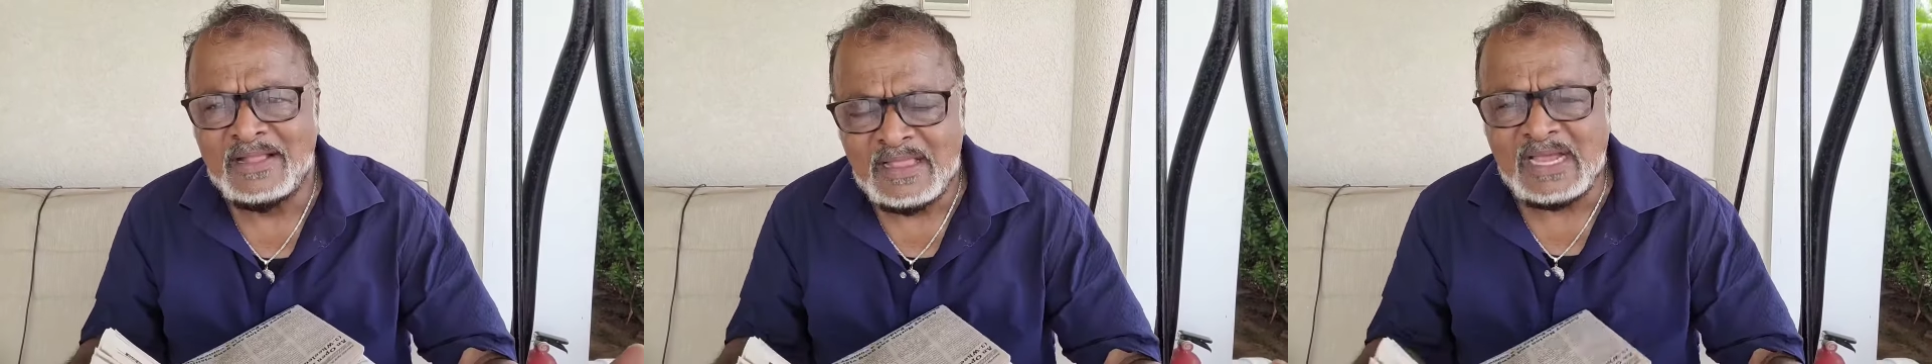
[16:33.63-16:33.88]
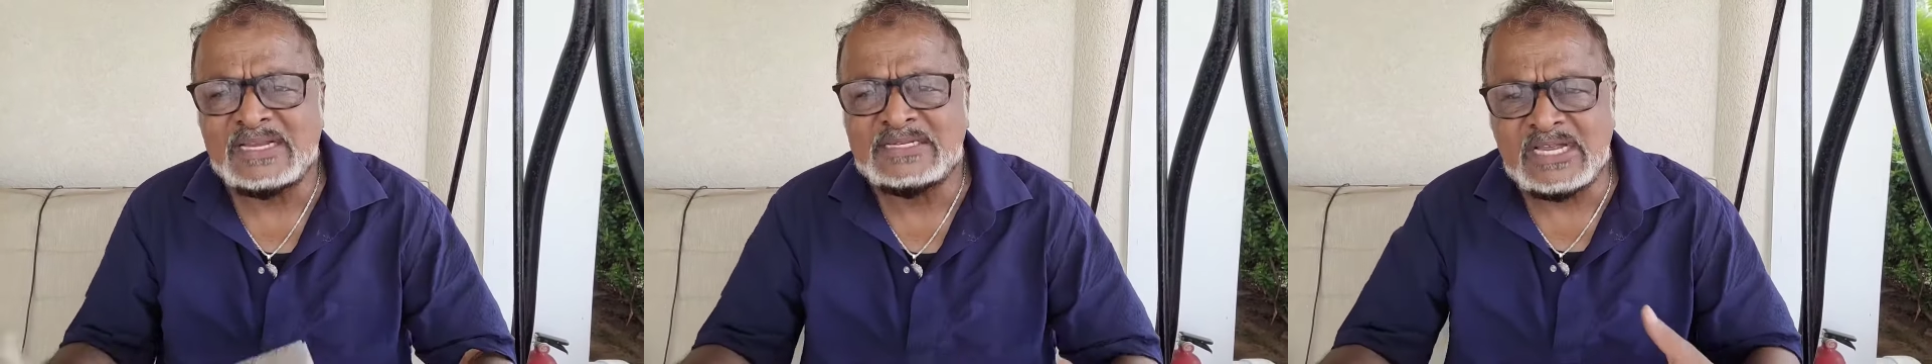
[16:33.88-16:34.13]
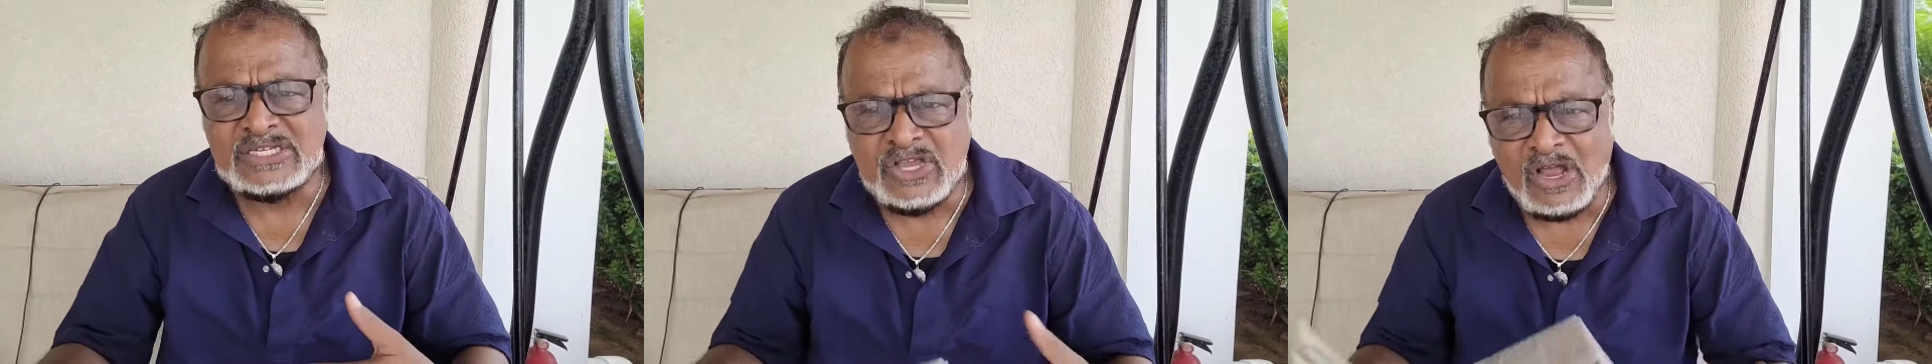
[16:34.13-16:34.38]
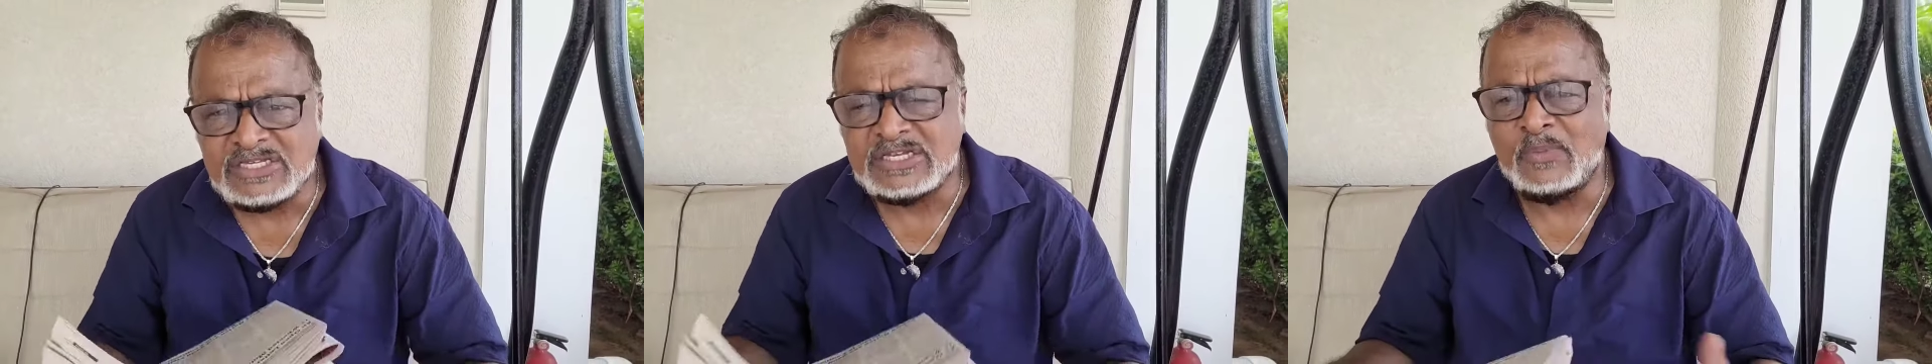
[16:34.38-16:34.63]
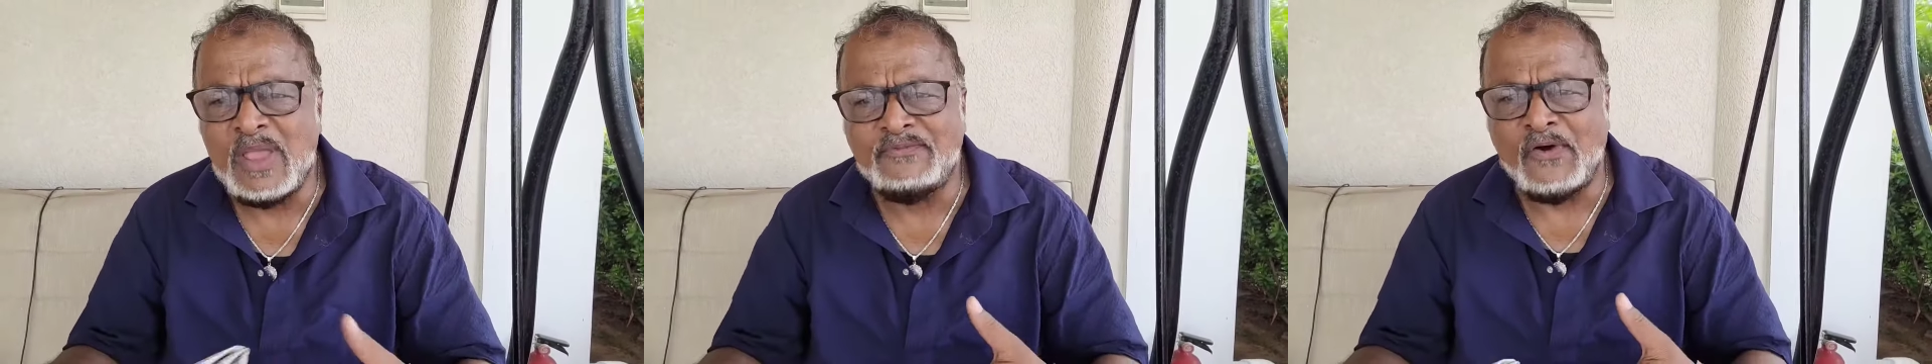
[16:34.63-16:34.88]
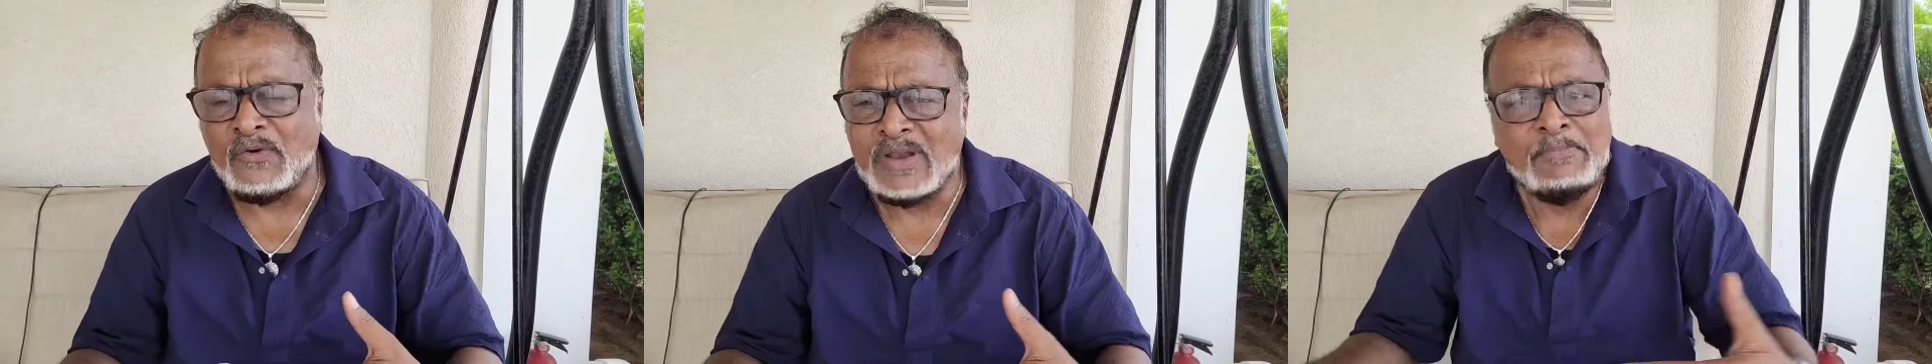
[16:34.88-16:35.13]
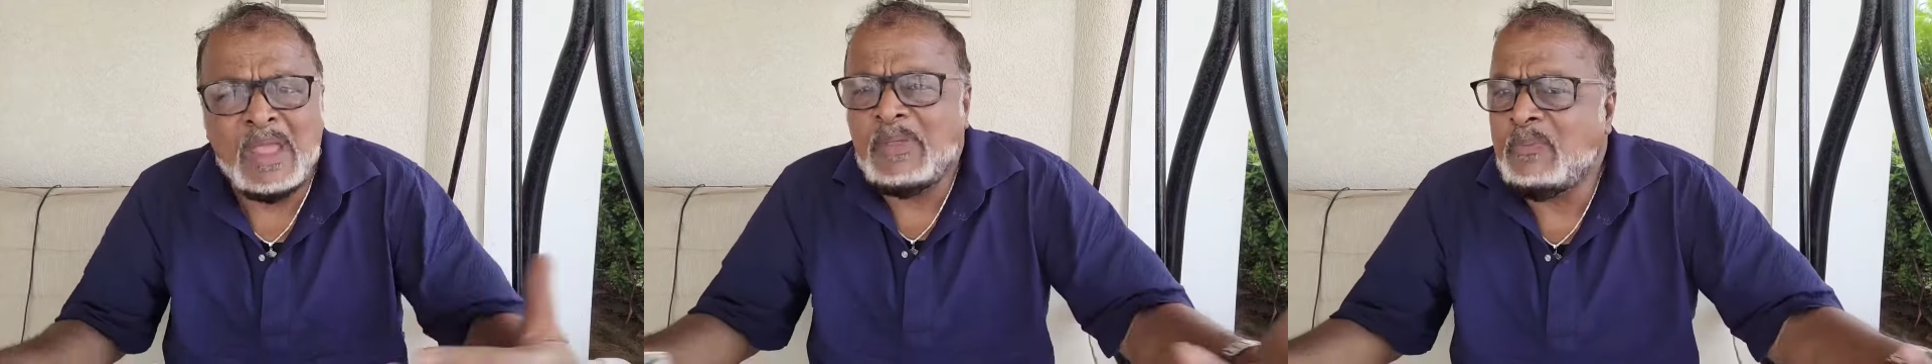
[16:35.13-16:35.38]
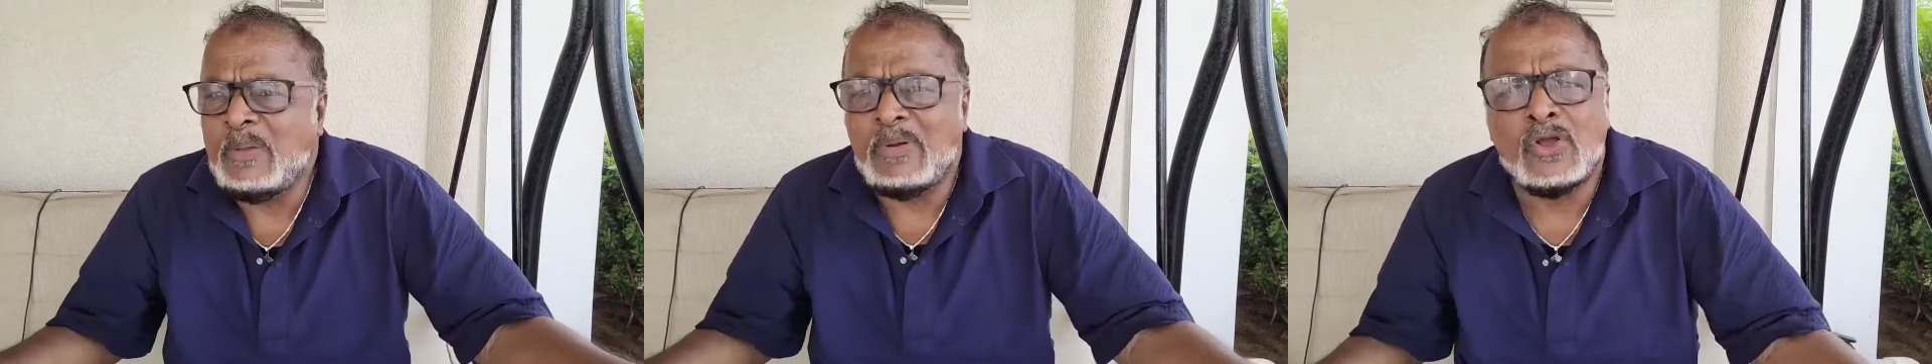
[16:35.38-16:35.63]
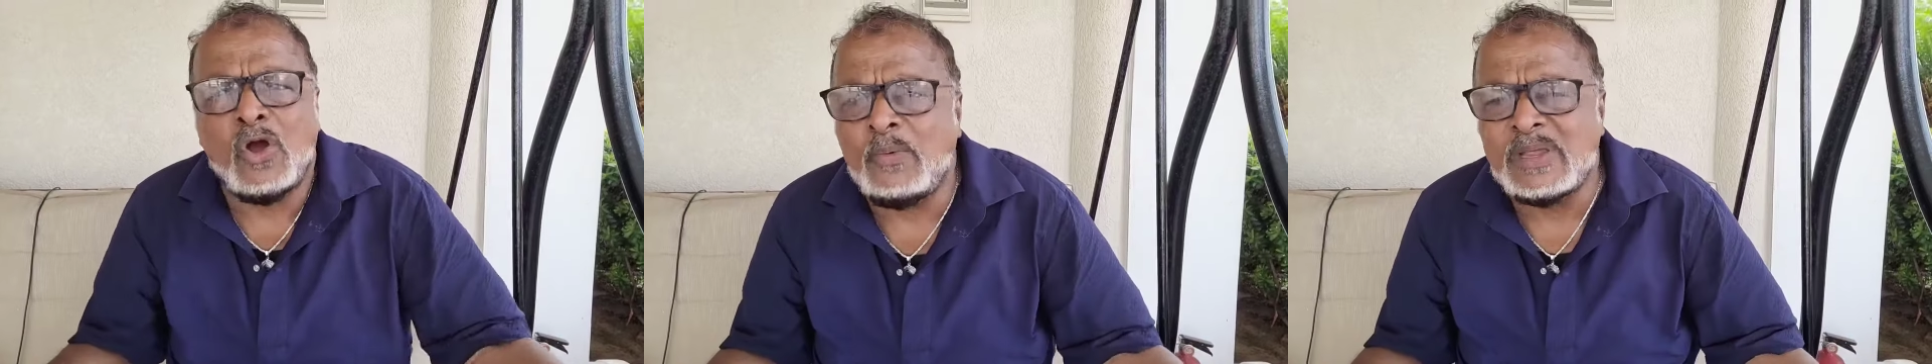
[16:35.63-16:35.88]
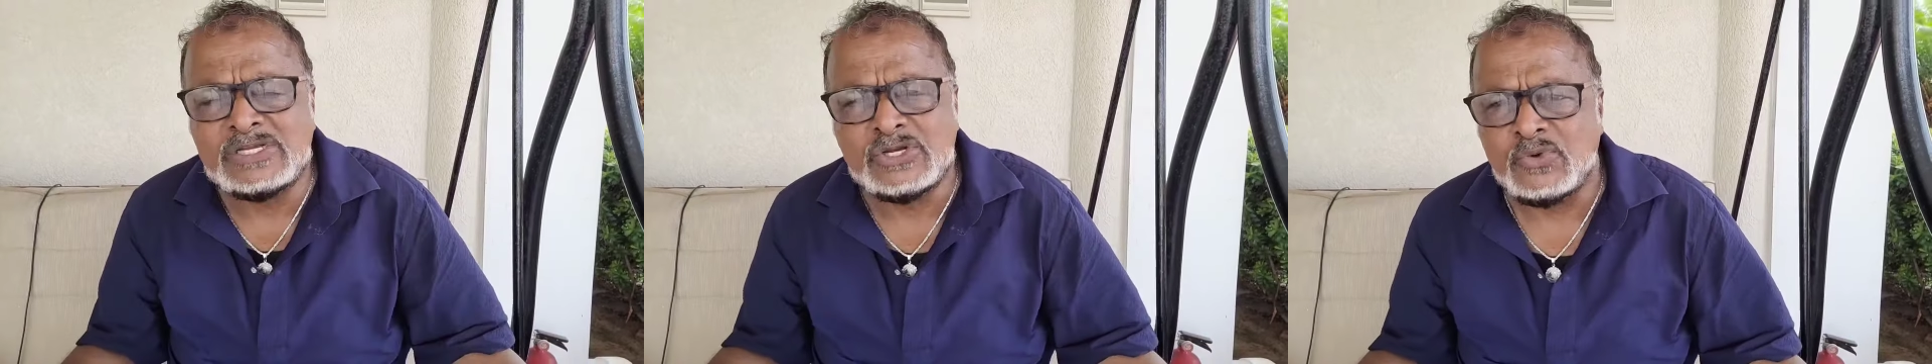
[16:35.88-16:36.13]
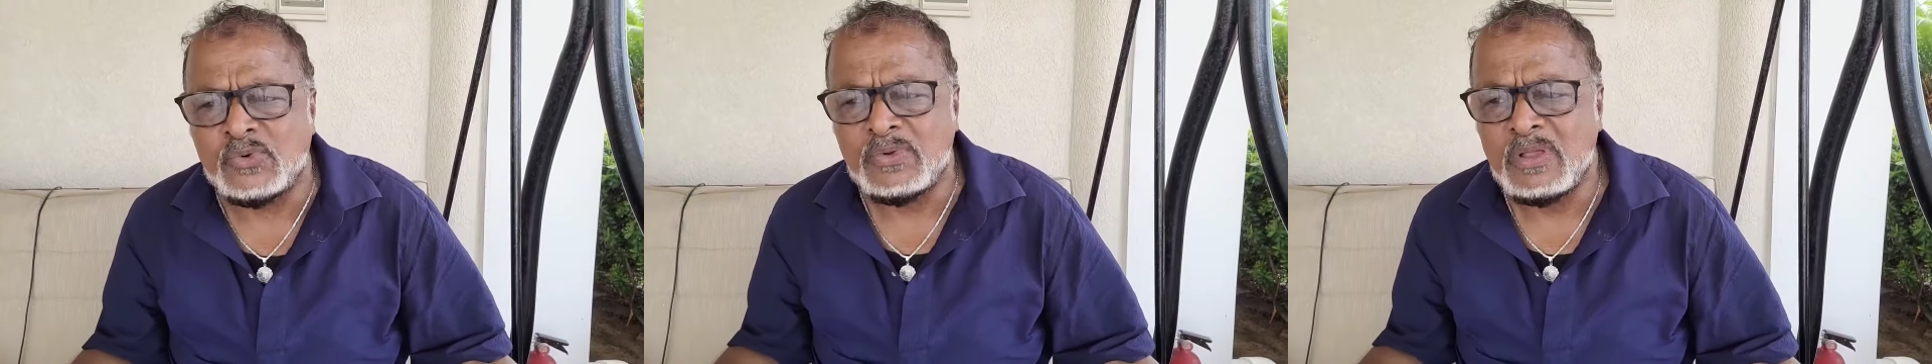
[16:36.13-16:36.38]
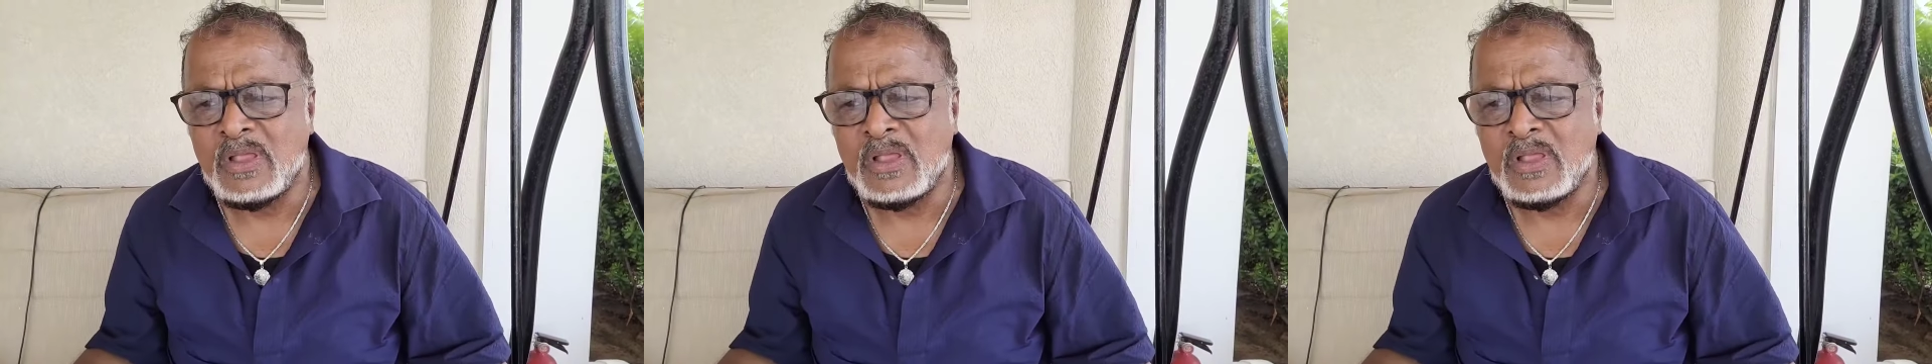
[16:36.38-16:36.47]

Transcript: Let us discuss the way forward and maybe we will go with you.